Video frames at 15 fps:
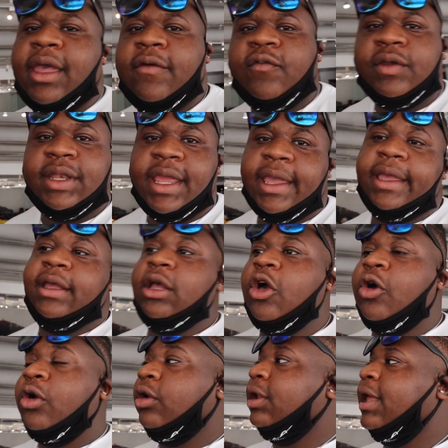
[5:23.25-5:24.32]
everyday
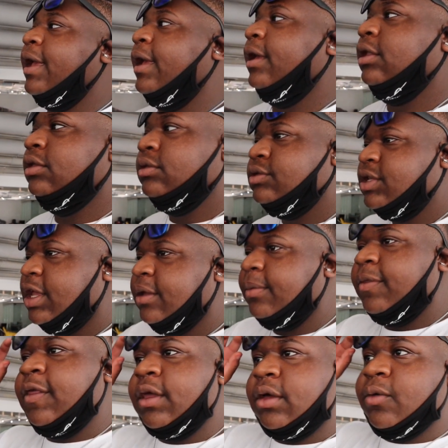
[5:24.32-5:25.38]
car dad type
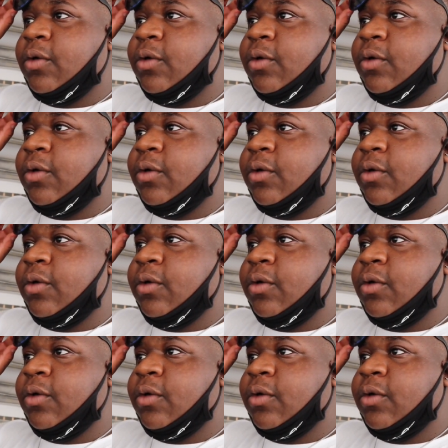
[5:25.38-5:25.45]
thing,